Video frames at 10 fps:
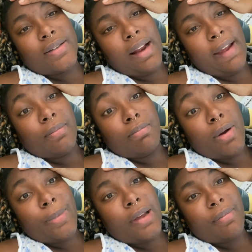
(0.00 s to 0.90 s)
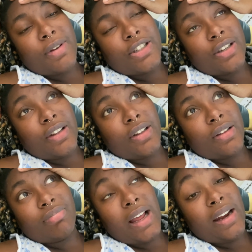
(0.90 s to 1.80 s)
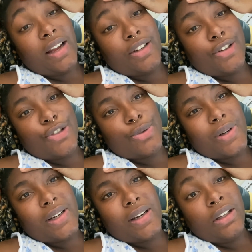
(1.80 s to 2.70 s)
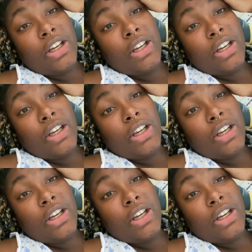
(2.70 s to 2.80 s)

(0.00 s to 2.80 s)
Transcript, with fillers: like Mommy and Michelle and Auntie Joan.